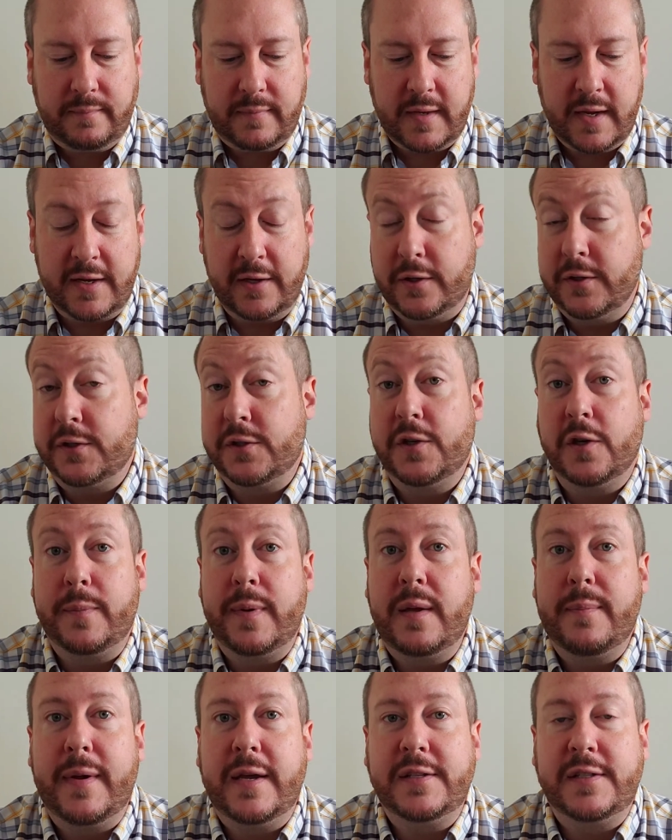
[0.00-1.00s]
It could still be
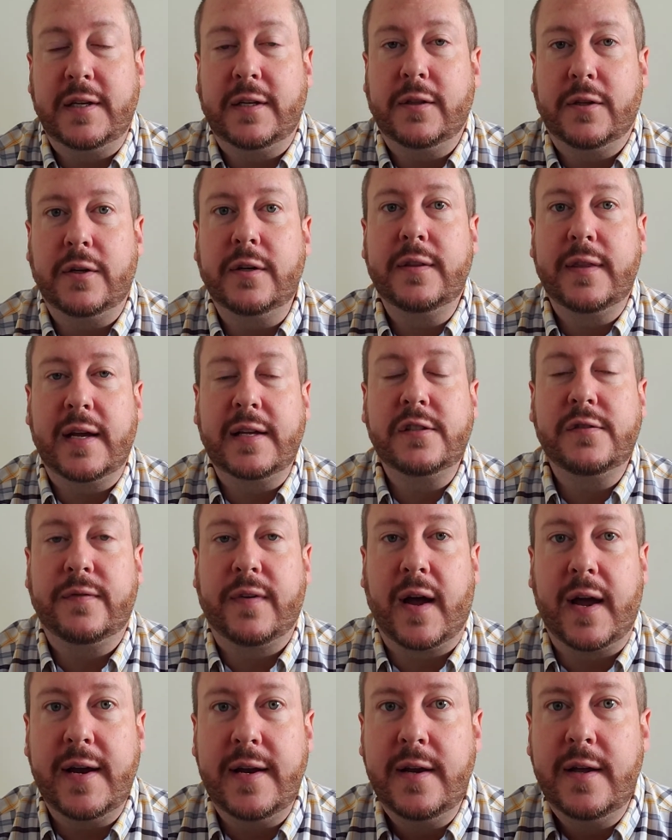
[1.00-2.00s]
a basic look, that's
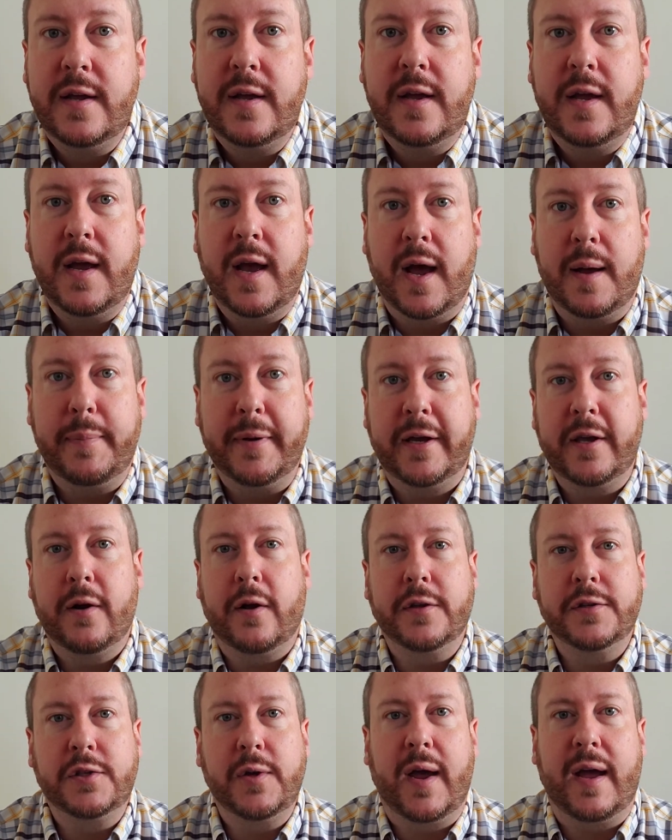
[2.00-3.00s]
fine, but could
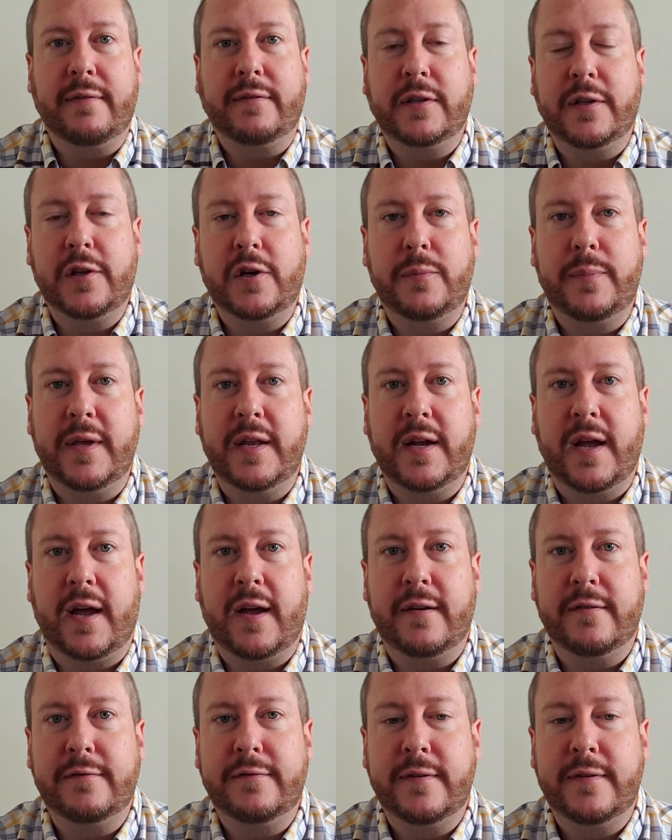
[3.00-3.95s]
also have a little bit of